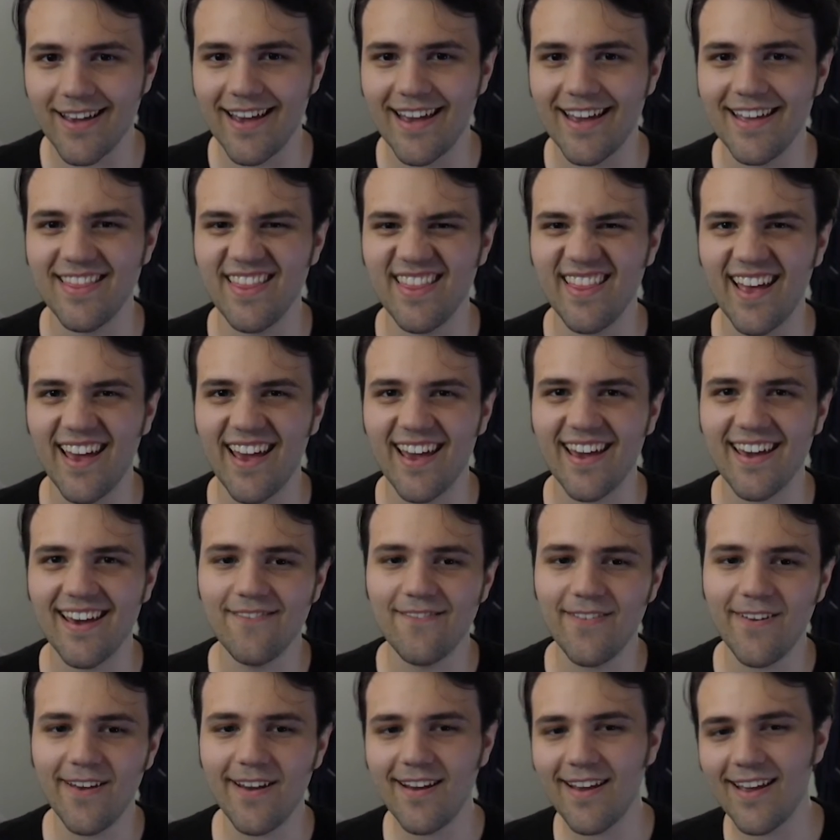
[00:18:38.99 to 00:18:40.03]
and, like,
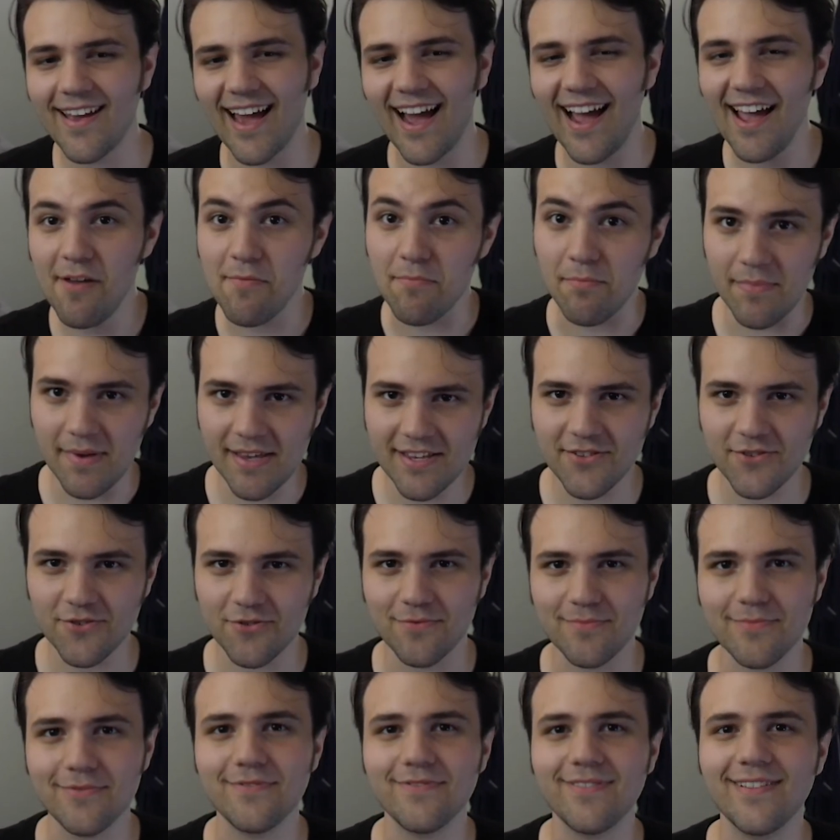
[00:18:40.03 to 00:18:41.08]
very kind of
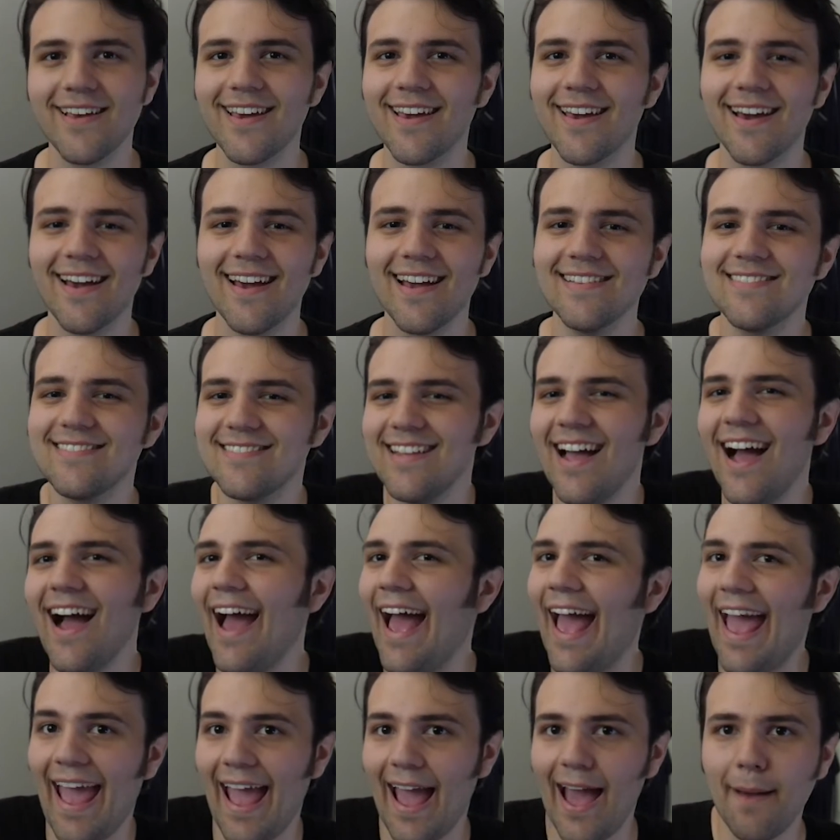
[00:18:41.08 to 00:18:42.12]
miserable. Like, it's not a
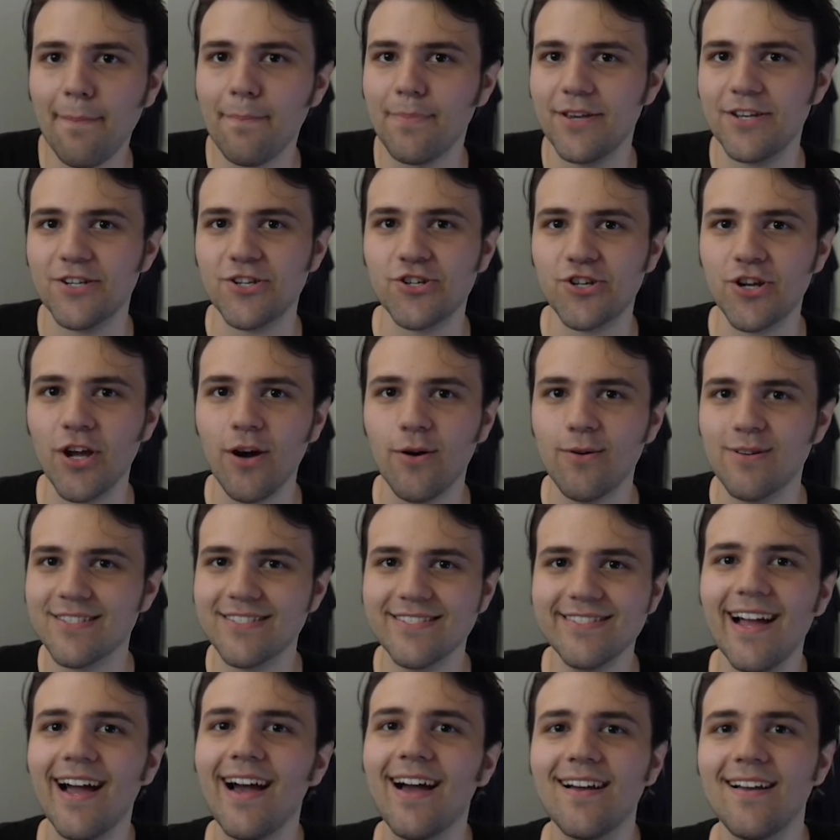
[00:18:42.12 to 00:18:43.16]
happy show. It's
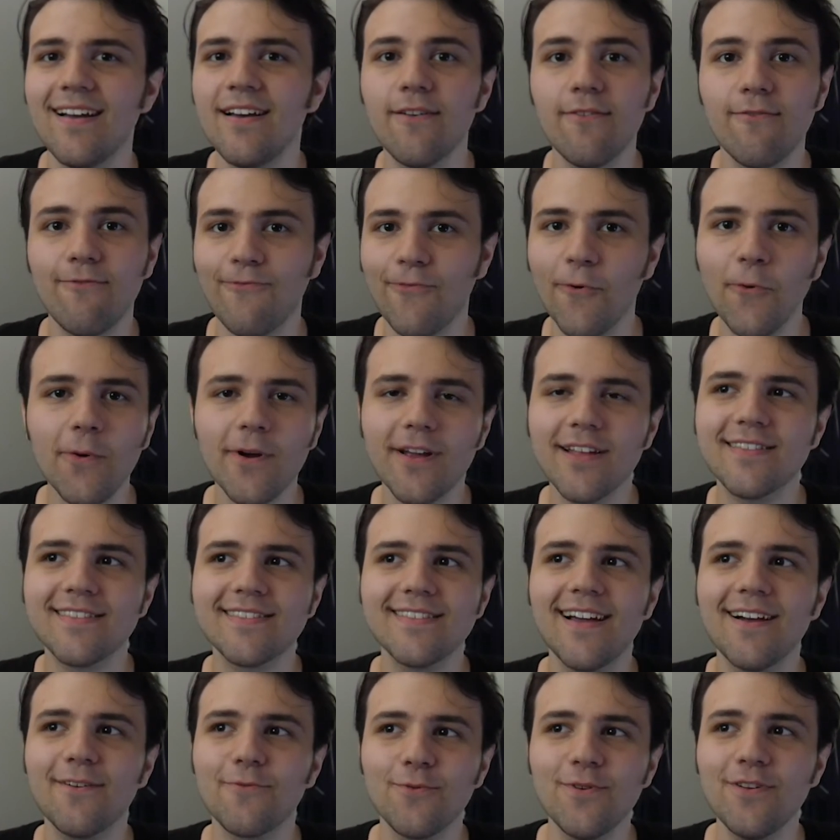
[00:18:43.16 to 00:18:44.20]
not
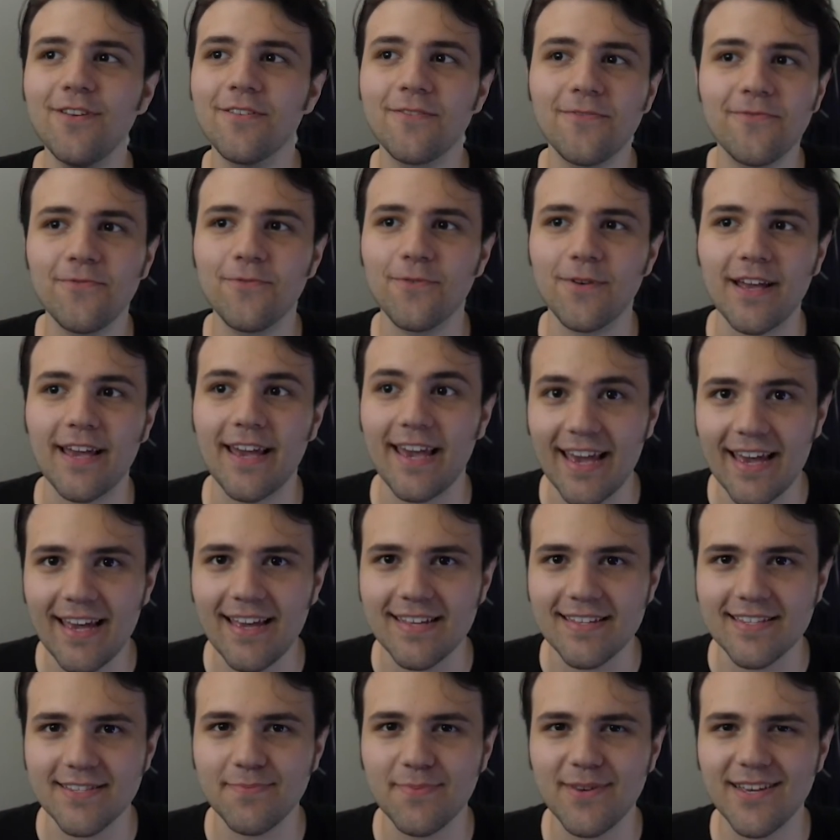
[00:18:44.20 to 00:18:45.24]
really for
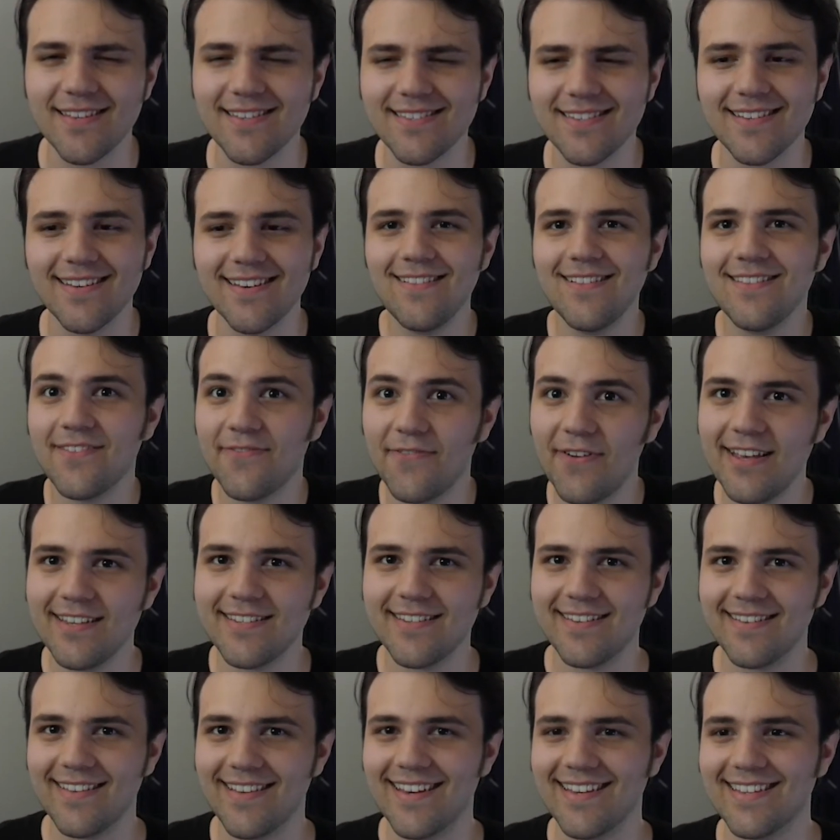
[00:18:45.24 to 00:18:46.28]
kids because, let's face
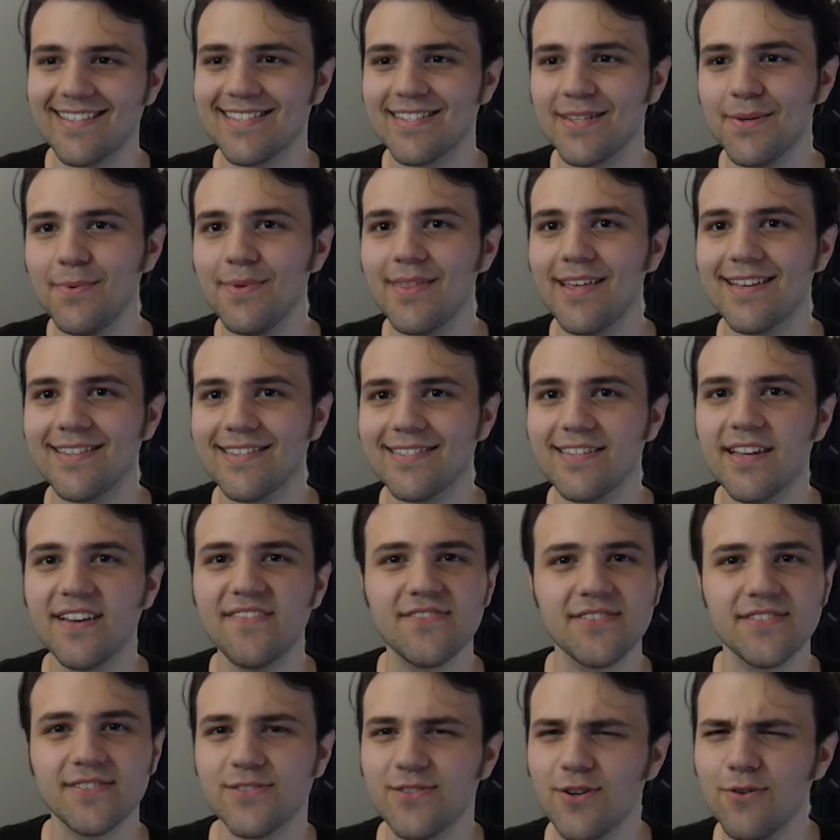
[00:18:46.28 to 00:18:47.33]
it, like, some of that
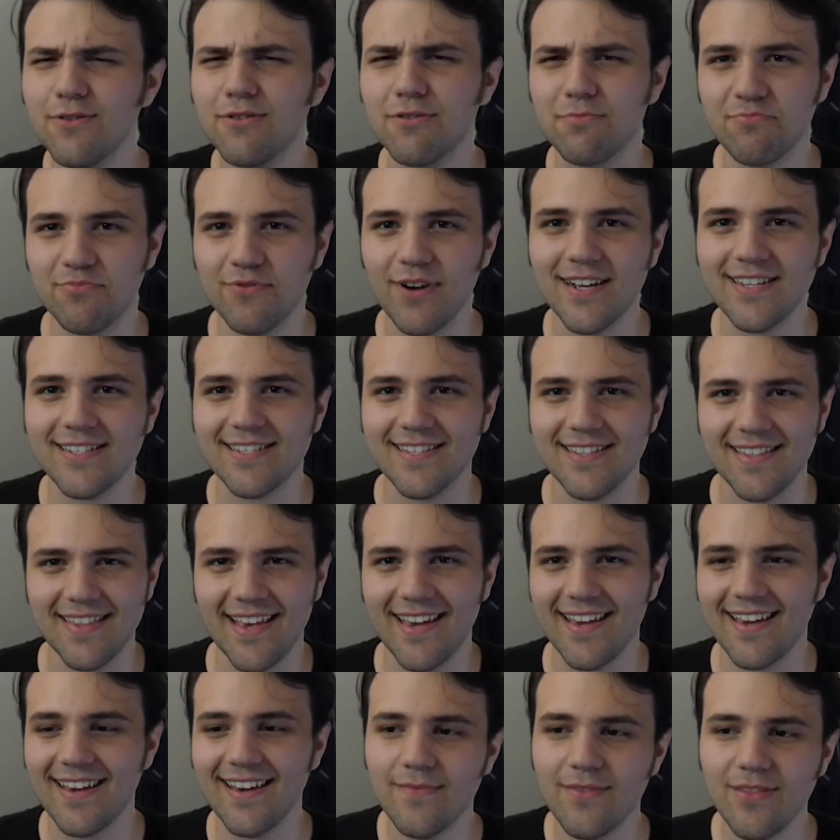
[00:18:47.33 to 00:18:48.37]
stuff is so depressing.
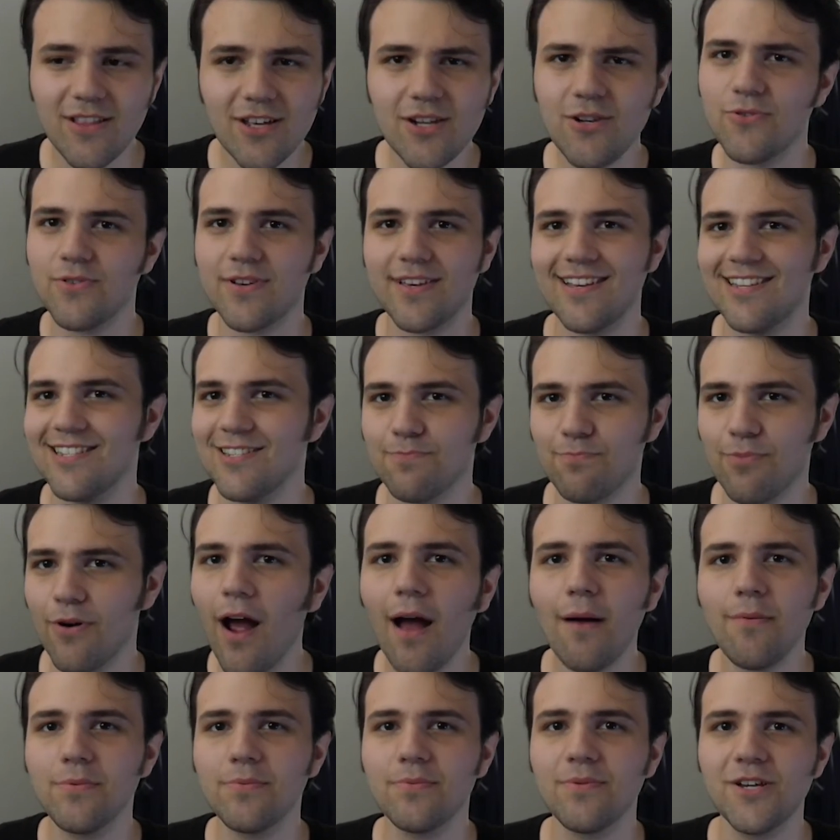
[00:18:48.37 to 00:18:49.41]
Like, little kids
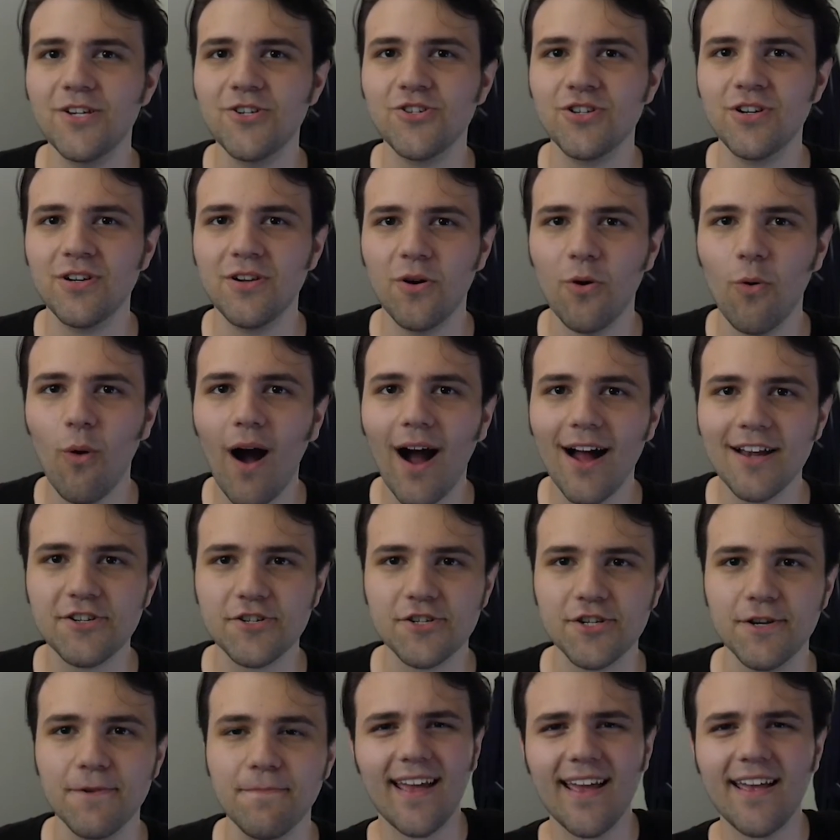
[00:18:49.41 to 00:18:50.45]
probably shouldn't watch
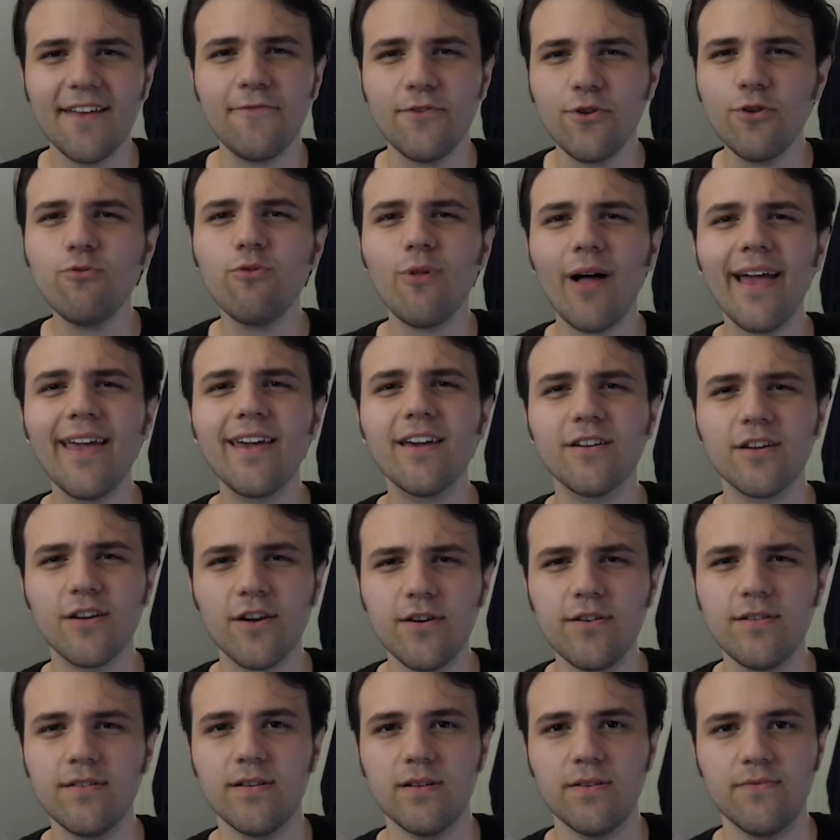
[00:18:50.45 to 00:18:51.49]
it. If you like a
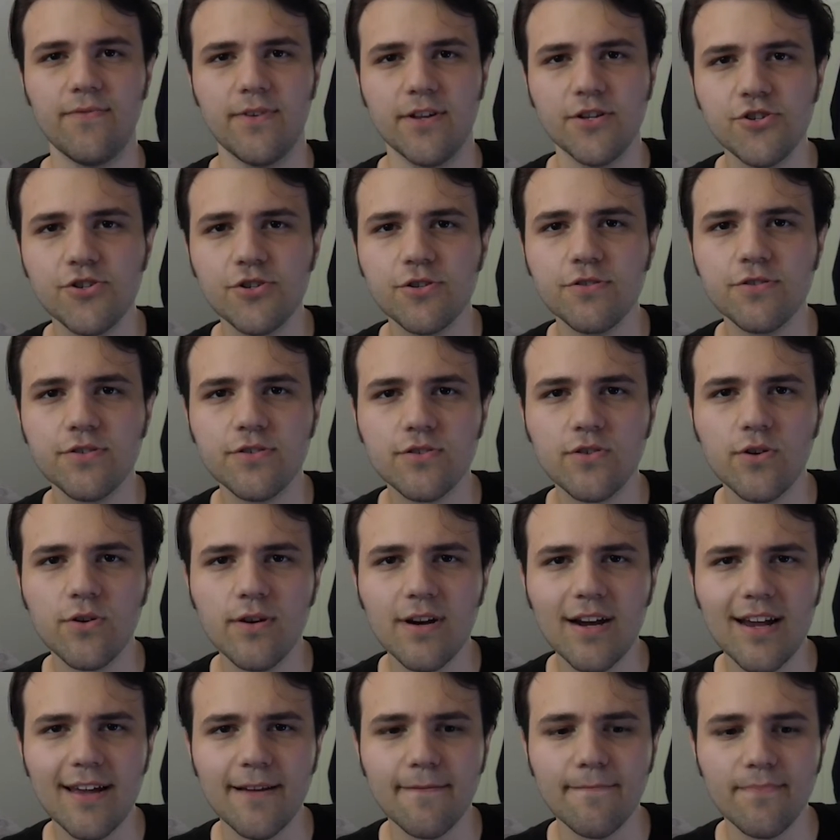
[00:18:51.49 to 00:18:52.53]
good adventure
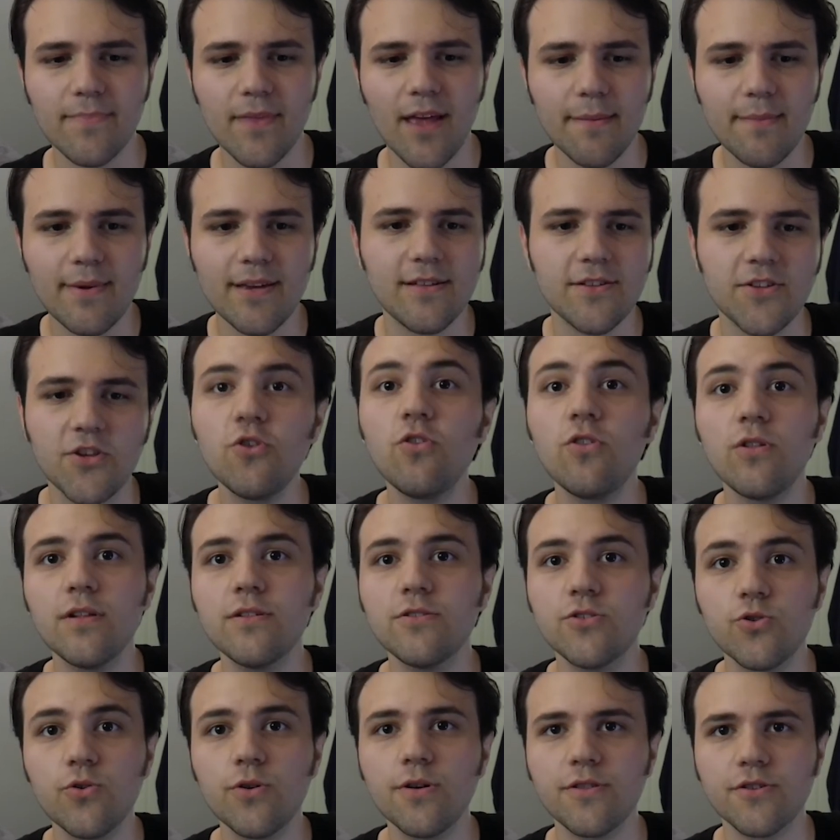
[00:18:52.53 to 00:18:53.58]
story, I mean, you'll
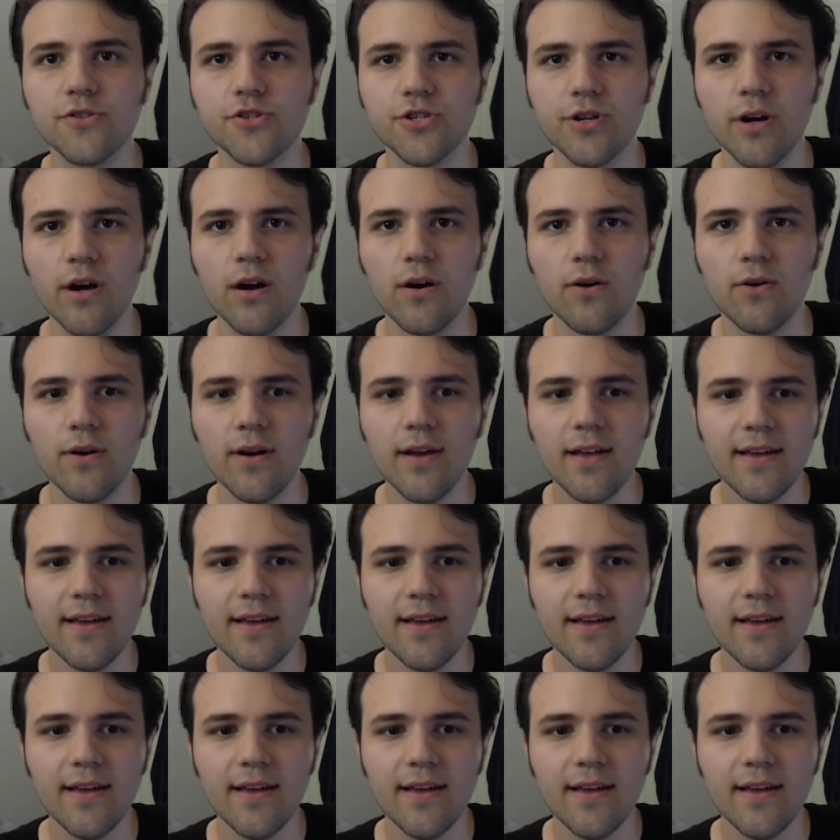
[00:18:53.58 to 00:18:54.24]
enjoy the show.